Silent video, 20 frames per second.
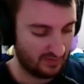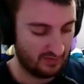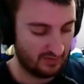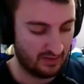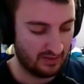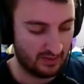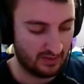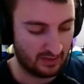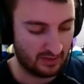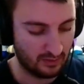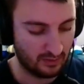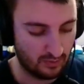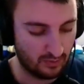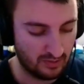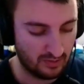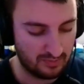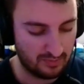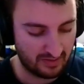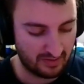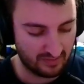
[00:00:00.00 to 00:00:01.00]

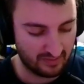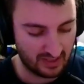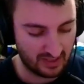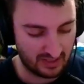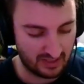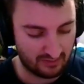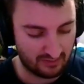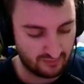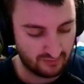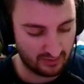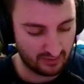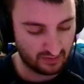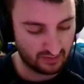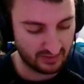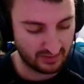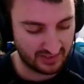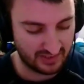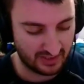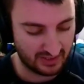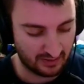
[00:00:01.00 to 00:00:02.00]
Golem, I've got a lot of full
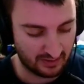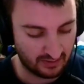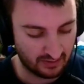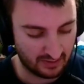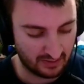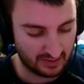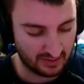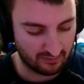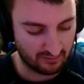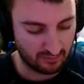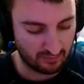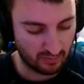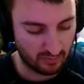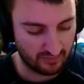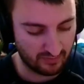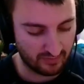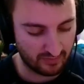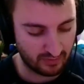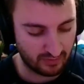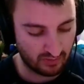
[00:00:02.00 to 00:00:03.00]
arts here, again, from
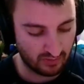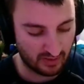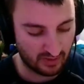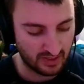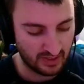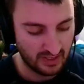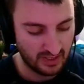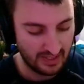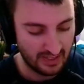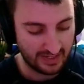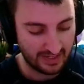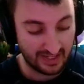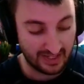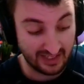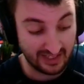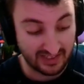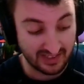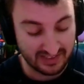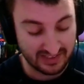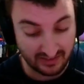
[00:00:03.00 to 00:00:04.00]
151, and I
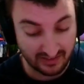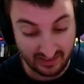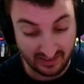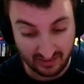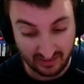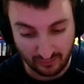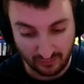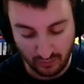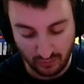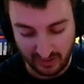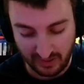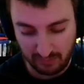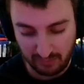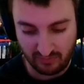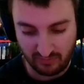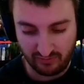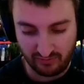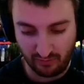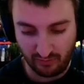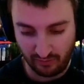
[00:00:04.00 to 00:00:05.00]
need to sell these off quick
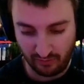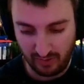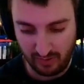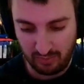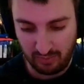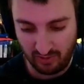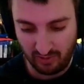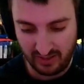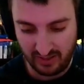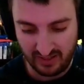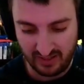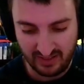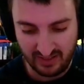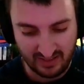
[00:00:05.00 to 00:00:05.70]
before the reprint,